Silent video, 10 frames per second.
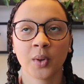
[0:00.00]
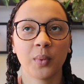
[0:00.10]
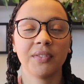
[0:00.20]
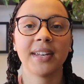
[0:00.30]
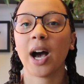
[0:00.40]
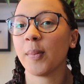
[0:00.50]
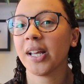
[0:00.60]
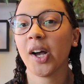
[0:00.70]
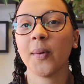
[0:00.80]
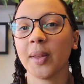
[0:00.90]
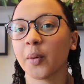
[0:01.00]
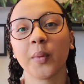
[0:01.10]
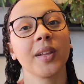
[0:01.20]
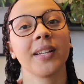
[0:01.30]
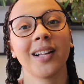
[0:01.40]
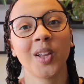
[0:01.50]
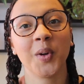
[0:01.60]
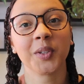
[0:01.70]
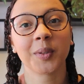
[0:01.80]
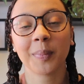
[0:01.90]
we've now become like really
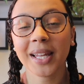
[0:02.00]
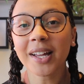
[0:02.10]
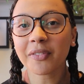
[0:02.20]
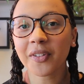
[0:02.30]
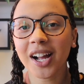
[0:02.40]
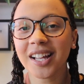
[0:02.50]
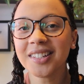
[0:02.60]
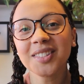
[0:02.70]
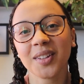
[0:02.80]
close plant friends,